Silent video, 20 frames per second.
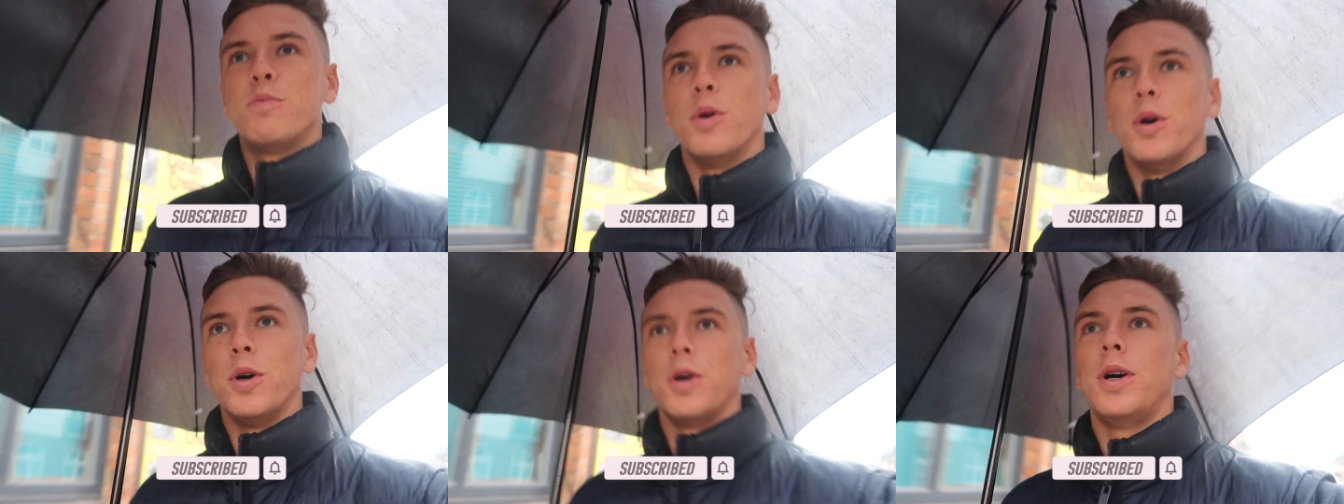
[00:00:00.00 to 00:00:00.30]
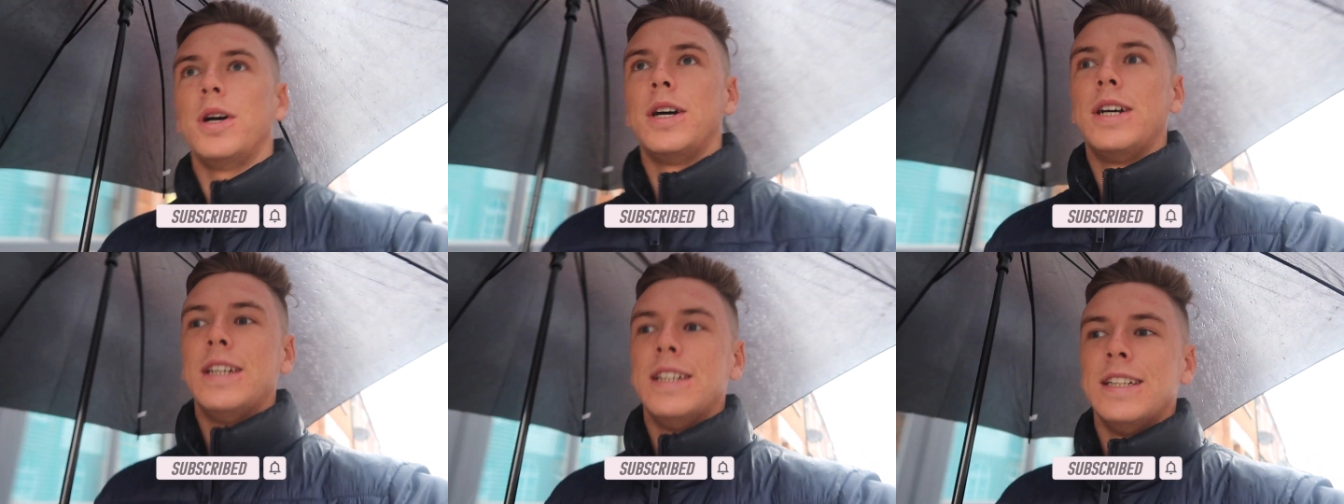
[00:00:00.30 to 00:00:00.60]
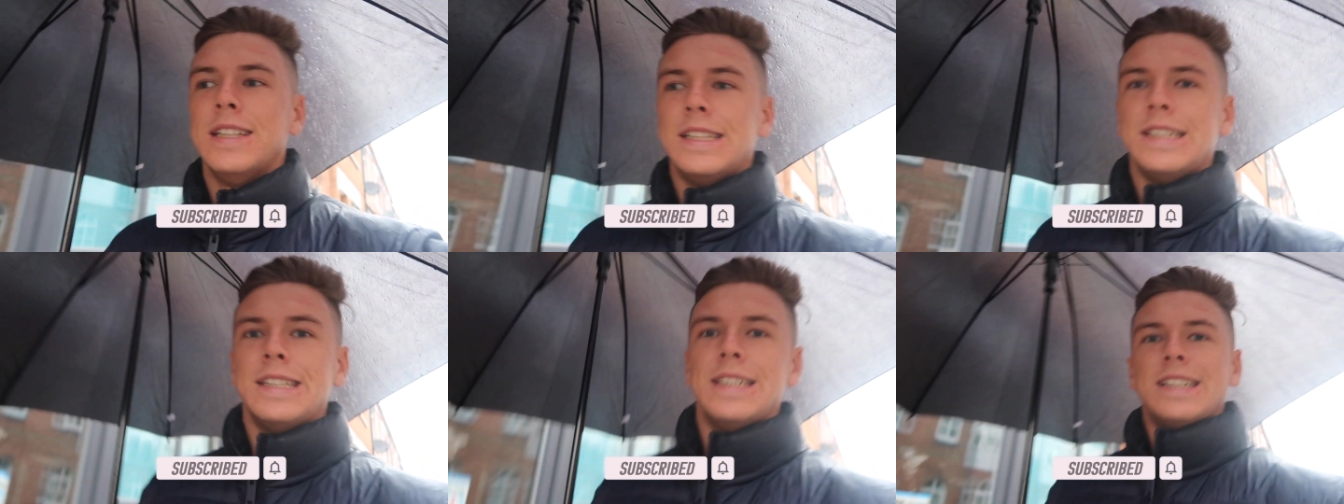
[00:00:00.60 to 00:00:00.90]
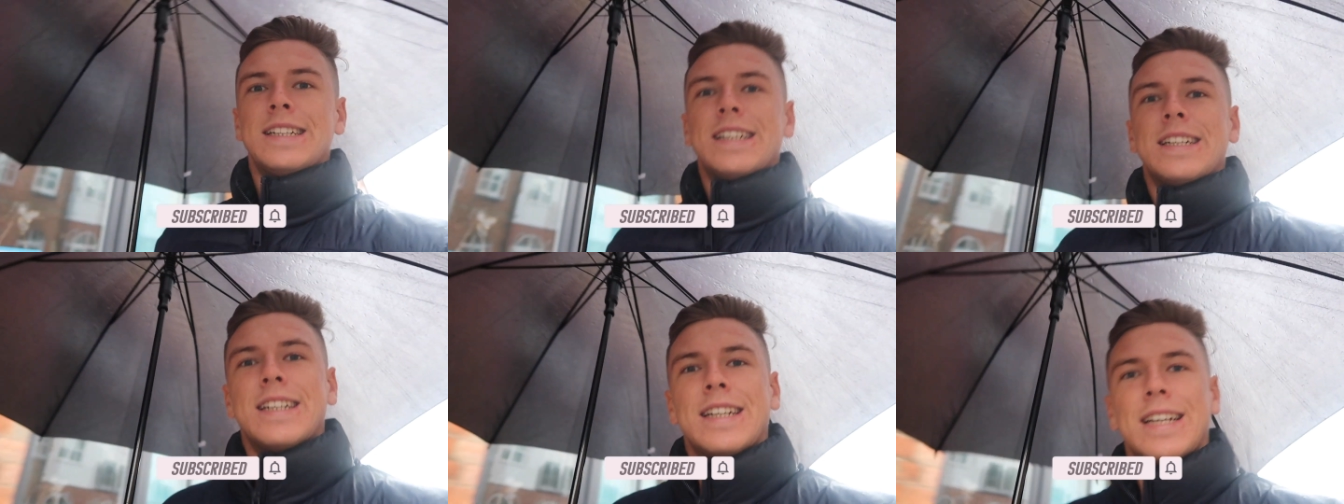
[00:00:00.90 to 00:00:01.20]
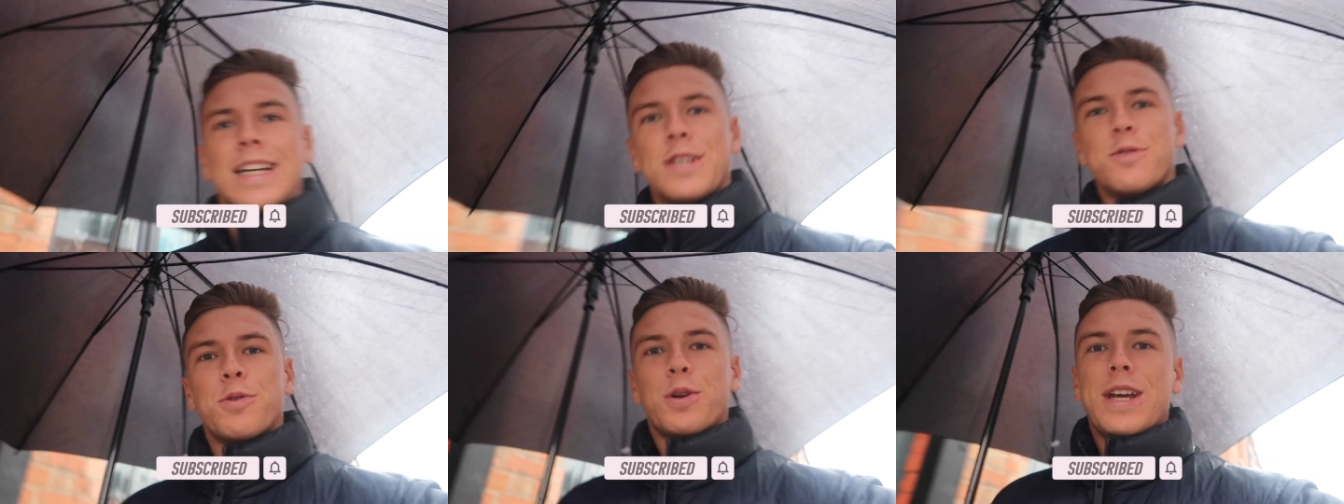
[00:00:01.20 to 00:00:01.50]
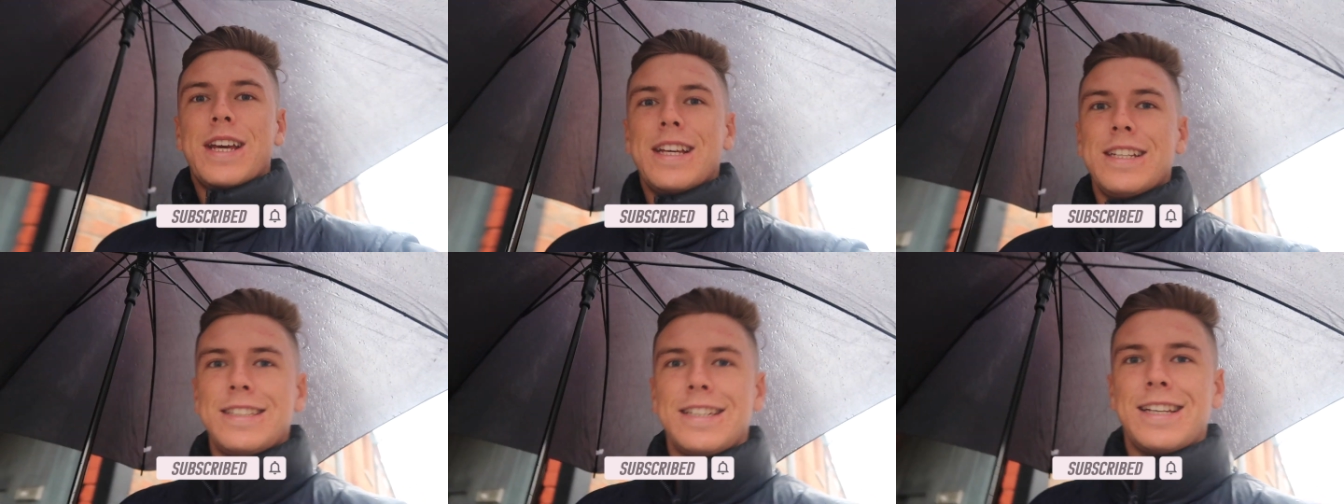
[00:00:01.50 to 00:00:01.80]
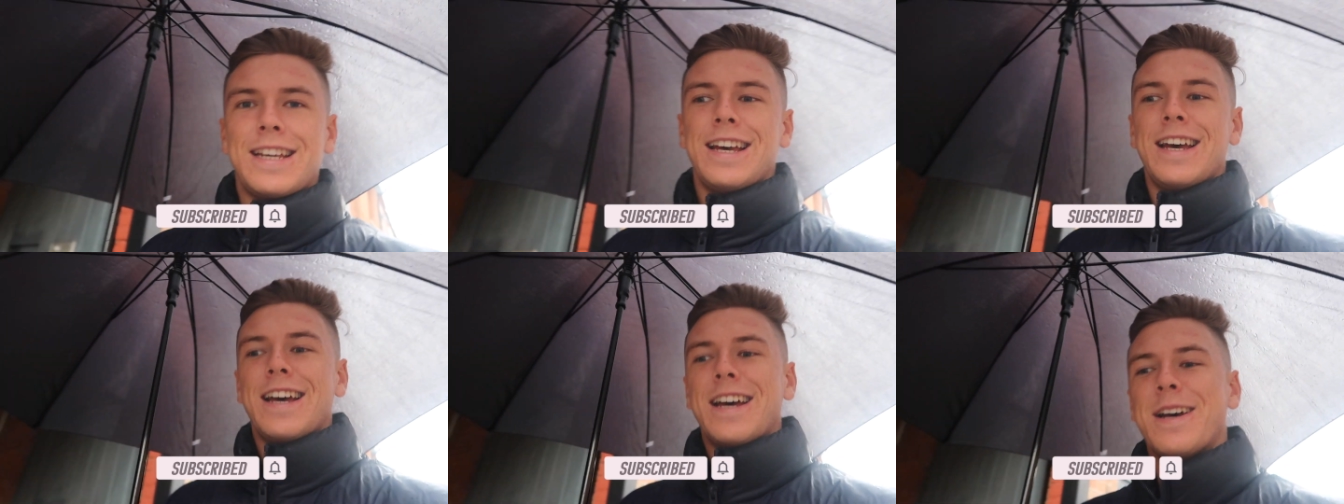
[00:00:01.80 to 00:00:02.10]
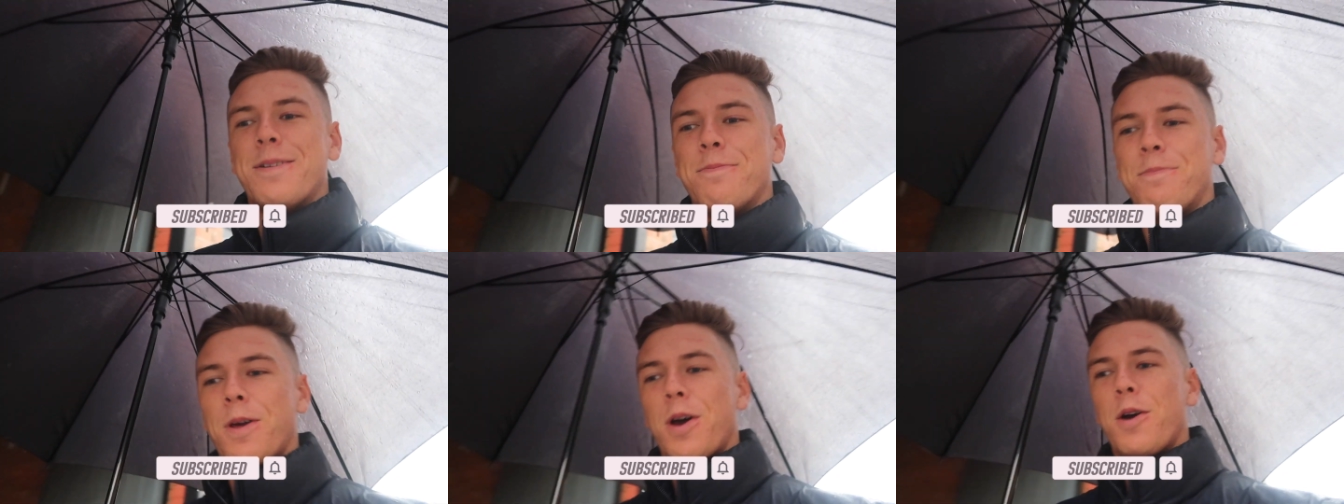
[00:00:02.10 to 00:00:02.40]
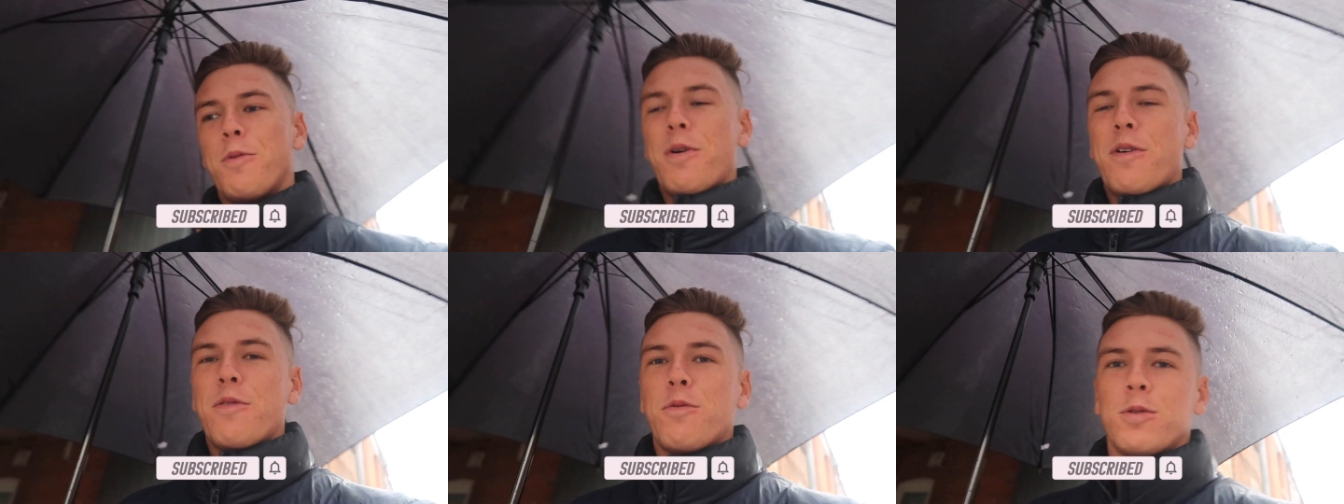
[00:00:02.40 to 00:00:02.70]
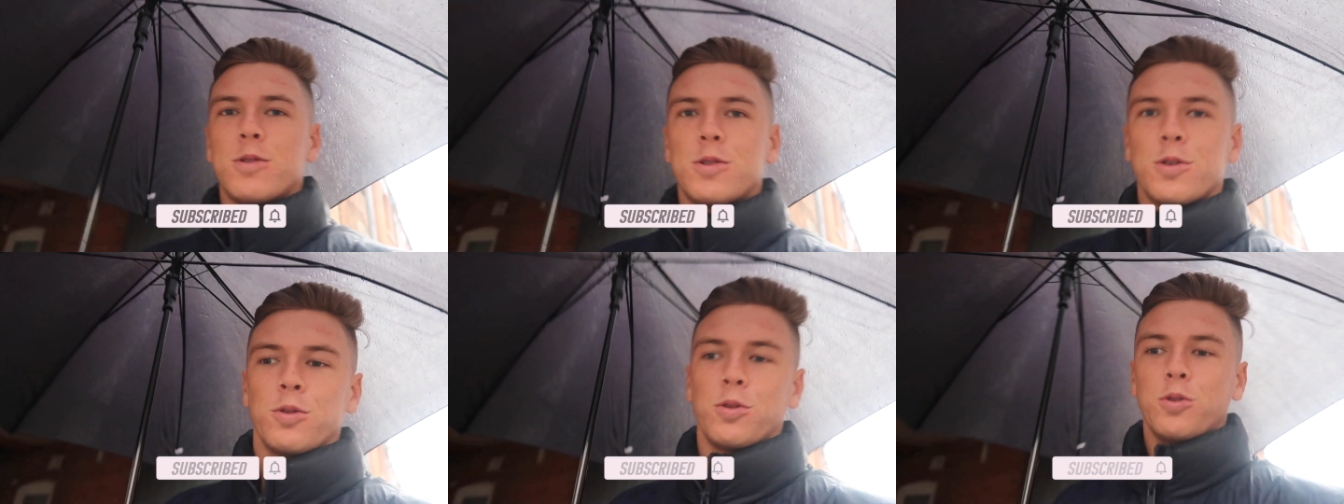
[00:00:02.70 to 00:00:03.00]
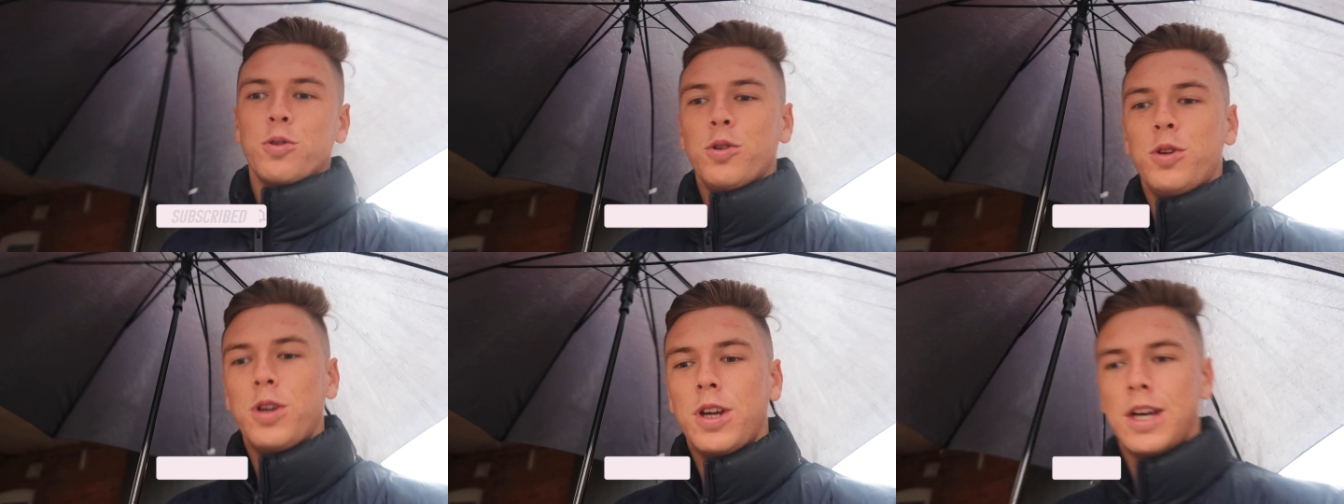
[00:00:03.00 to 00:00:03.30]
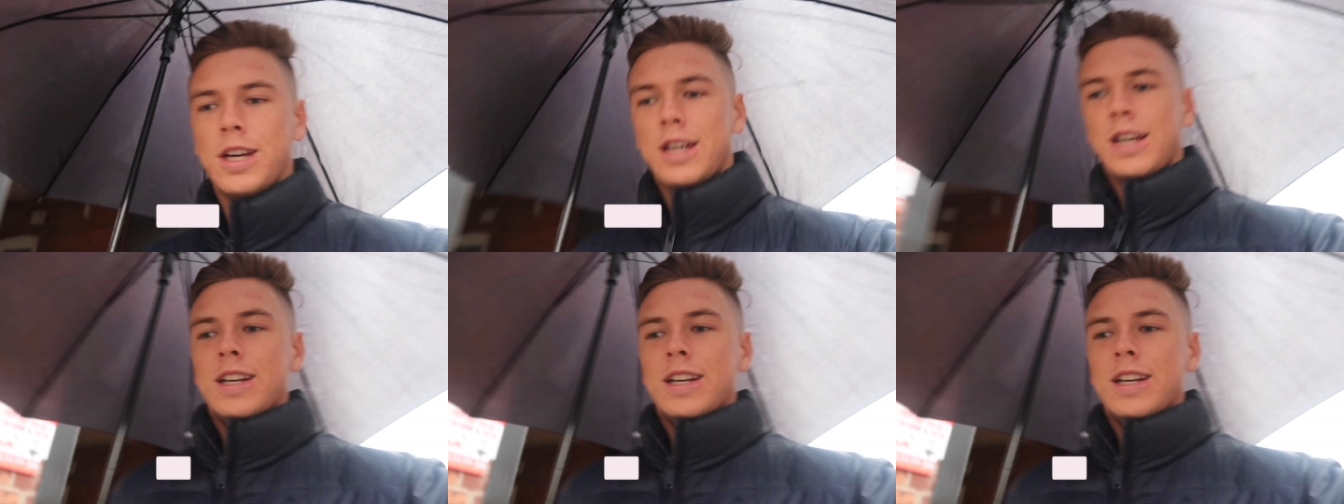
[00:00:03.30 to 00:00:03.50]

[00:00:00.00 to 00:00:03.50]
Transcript: but it is what it is. Hope everyone's all good.